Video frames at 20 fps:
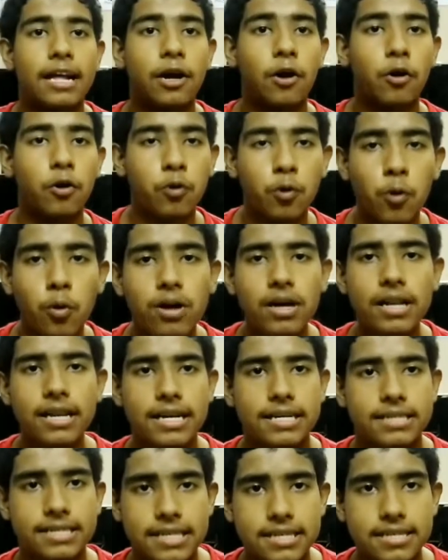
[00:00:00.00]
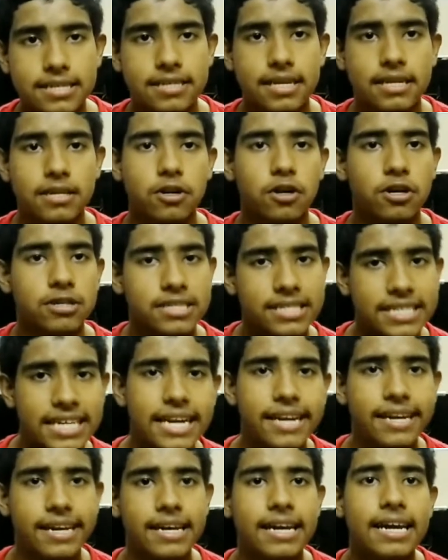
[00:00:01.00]
Your Google Assistant or
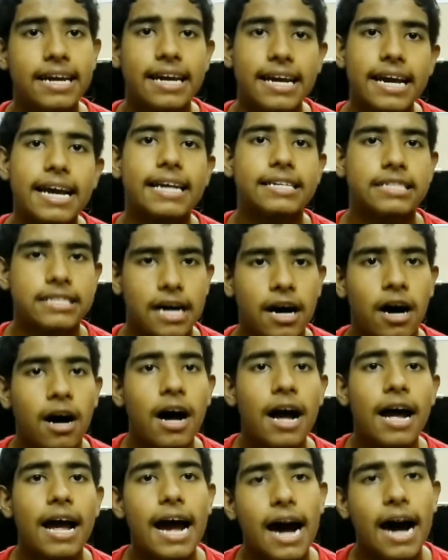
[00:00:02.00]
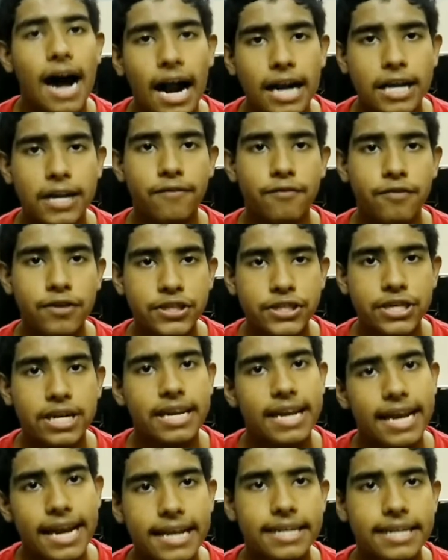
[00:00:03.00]
Siri is a
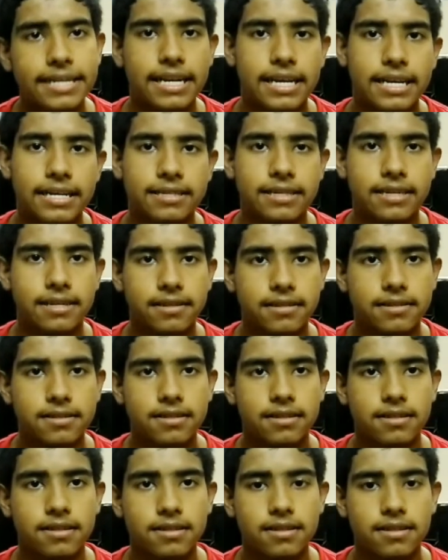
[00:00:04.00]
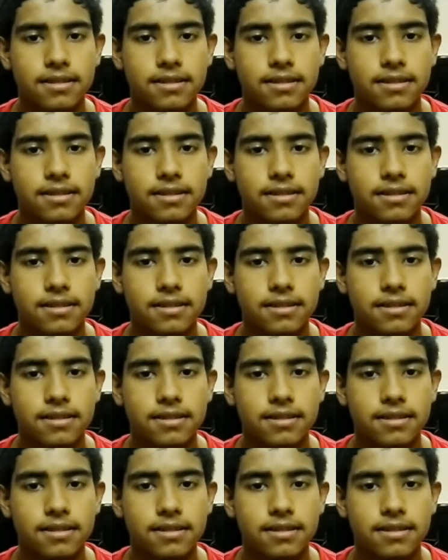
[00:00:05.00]
artificial intelligence.